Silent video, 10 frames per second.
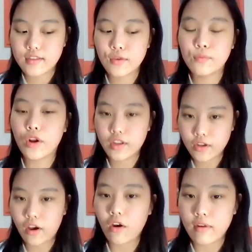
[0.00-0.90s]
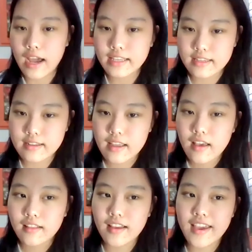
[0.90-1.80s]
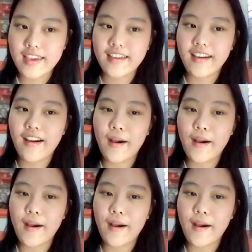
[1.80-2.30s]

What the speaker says: to broaden your horizon, like